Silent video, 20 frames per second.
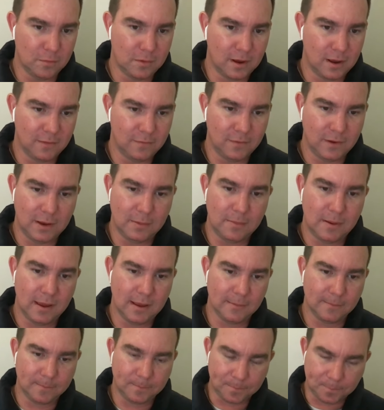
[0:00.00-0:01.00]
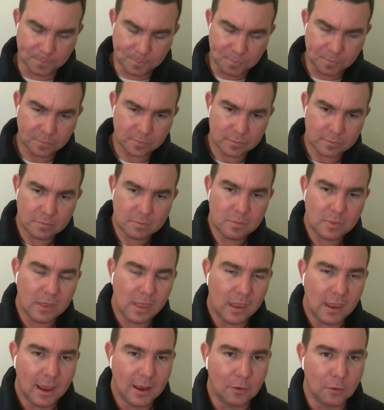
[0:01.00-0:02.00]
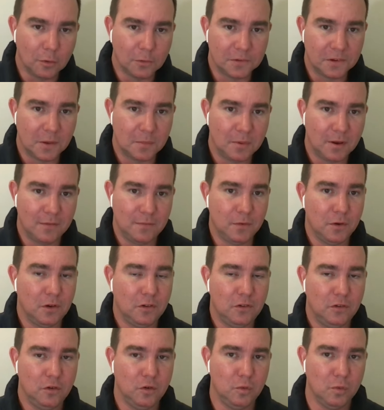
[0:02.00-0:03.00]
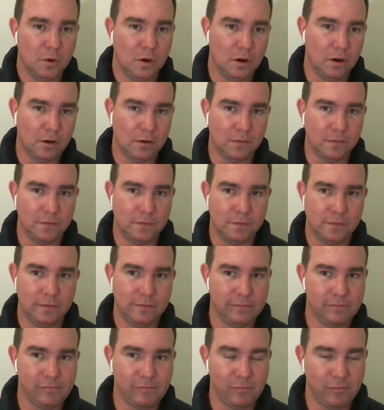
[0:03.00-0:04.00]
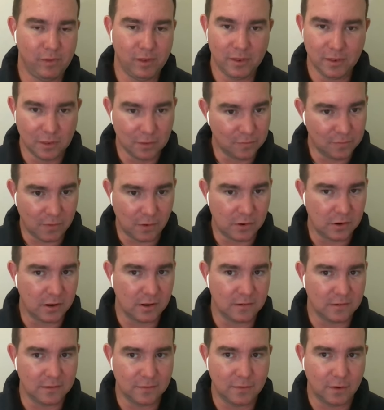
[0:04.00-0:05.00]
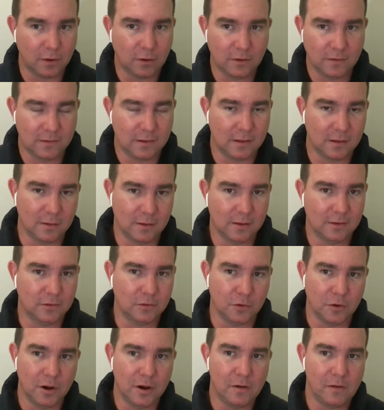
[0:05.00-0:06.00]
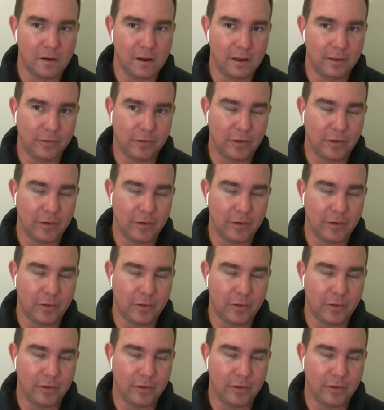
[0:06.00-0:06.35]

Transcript: my feedback and also by virtue of the photos tell a story, right?